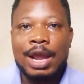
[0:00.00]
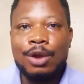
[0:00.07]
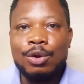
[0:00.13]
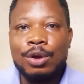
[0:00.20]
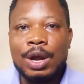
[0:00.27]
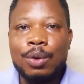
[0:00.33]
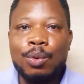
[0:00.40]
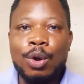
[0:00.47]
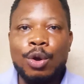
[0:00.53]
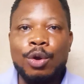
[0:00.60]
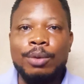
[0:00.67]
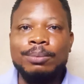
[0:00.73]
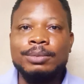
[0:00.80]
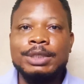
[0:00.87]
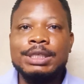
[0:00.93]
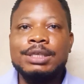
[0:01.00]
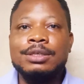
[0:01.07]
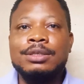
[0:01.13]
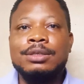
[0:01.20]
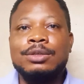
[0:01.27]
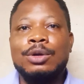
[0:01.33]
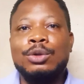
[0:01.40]
Hello and welcome. This
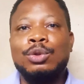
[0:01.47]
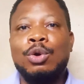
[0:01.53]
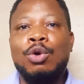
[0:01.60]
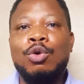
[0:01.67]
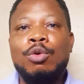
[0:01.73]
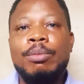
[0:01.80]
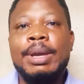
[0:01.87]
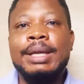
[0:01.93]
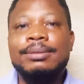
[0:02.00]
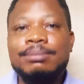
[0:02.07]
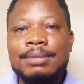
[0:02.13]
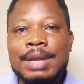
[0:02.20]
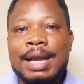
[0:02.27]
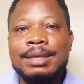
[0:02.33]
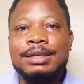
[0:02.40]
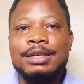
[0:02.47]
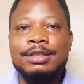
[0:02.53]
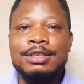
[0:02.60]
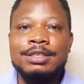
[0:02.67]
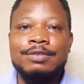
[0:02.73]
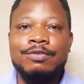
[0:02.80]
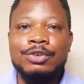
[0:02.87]
is Dr. Obed, and
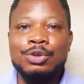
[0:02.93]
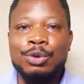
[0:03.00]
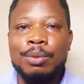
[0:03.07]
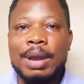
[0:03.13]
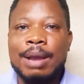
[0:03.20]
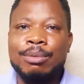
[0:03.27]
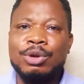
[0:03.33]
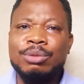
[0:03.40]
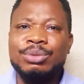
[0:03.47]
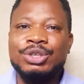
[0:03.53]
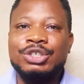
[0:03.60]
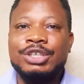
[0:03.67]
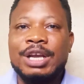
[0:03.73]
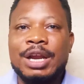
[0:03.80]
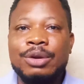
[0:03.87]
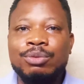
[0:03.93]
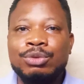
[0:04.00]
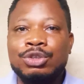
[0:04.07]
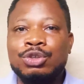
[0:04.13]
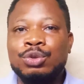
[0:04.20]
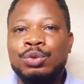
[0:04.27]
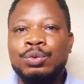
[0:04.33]
in this video, I'm going to be sharing
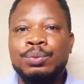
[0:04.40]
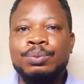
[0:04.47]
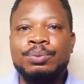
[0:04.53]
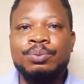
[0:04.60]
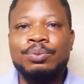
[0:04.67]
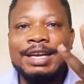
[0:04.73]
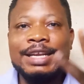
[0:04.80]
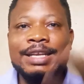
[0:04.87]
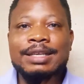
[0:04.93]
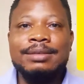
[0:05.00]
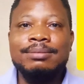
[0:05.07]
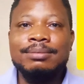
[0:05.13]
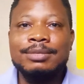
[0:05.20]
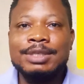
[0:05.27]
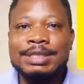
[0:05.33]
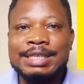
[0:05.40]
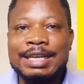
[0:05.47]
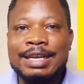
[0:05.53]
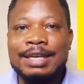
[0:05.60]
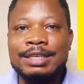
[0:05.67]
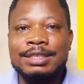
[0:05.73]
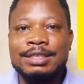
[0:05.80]
with you 3
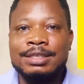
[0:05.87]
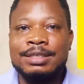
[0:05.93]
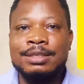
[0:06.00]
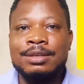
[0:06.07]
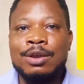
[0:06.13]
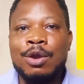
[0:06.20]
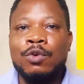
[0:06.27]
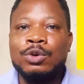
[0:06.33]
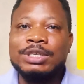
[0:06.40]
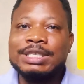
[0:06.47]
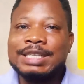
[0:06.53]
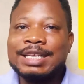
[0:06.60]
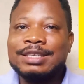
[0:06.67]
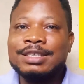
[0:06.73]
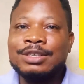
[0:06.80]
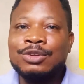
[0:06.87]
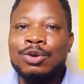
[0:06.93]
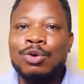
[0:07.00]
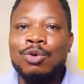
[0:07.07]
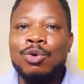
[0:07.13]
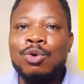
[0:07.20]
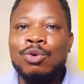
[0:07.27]
secrets for setting
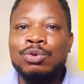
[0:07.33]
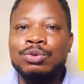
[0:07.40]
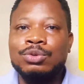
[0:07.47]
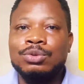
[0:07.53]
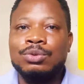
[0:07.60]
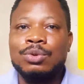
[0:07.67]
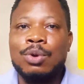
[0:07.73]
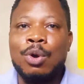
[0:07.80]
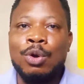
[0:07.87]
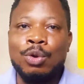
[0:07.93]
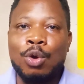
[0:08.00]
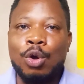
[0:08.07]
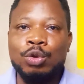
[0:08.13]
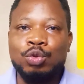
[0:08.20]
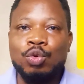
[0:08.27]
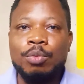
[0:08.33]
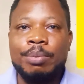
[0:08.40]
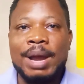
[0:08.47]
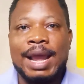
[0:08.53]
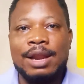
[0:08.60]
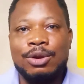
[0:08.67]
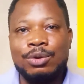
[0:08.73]
your goals on
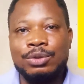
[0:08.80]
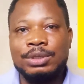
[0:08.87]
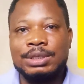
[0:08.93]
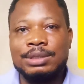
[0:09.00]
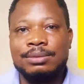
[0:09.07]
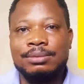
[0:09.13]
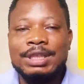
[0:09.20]
autopilot.